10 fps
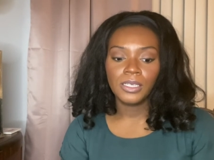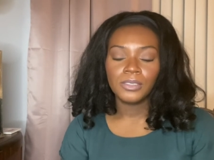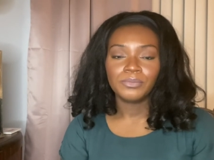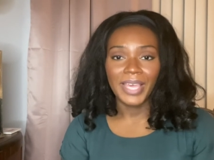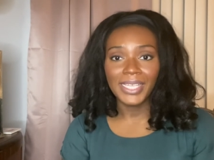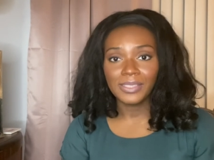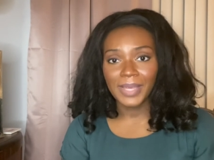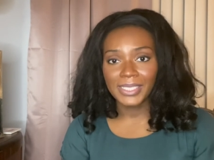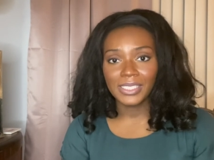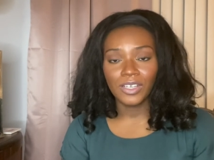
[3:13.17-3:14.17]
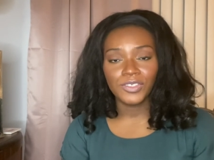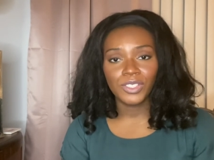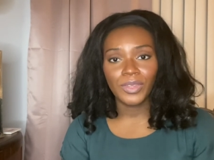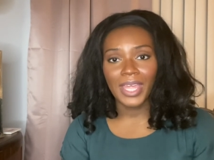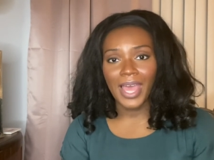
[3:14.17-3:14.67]
pace myself
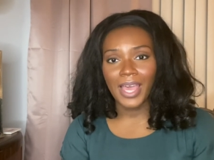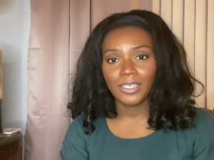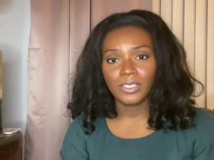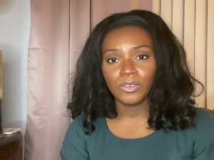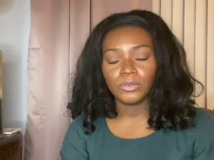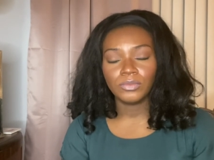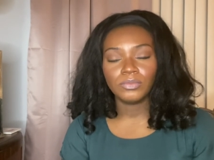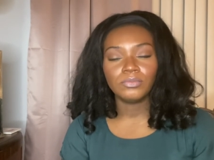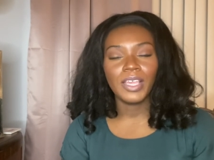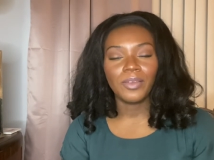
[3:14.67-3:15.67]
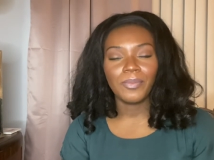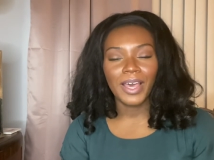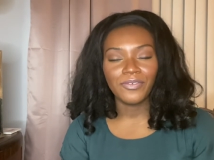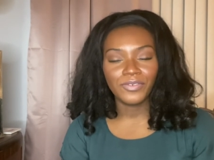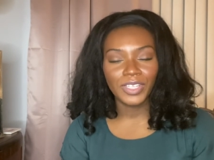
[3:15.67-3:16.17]
so that I don't make my
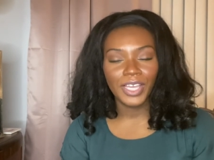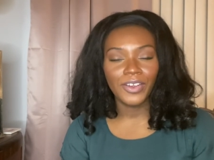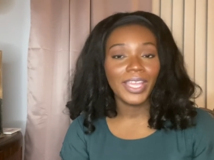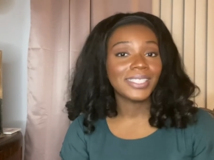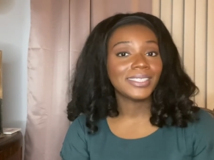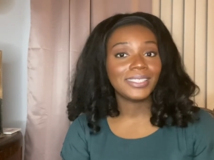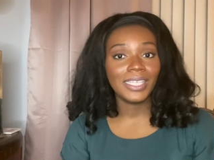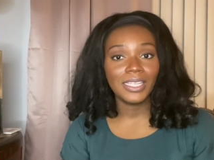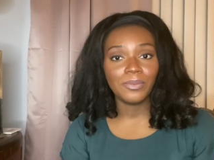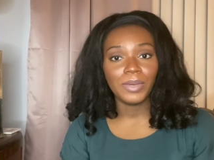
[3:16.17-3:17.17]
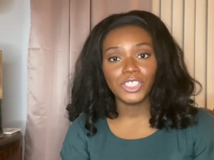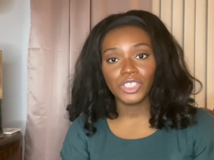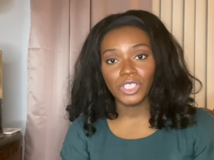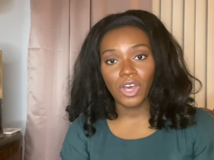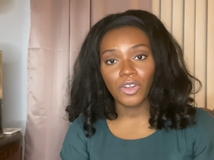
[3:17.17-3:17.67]
flare extend much
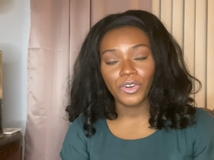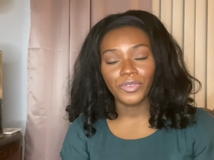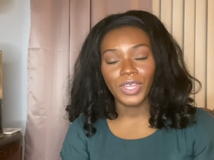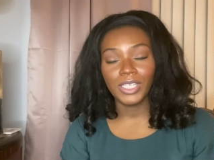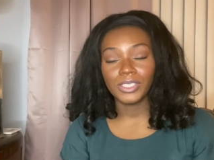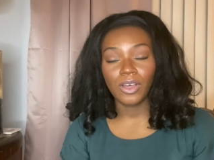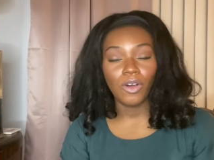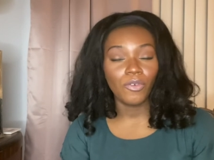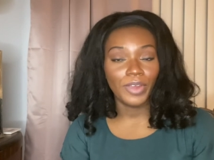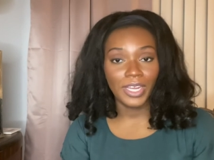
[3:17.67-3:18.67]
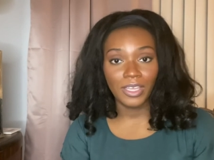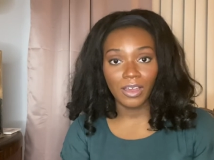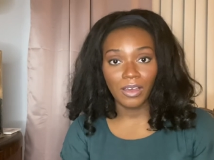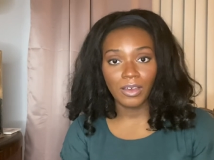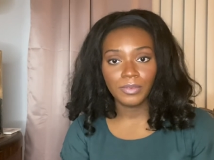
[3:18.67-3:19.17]
longer than it's already
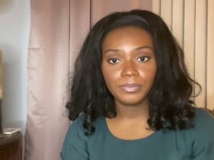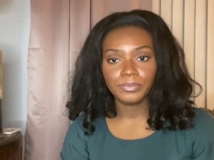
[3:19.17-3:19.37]
gone.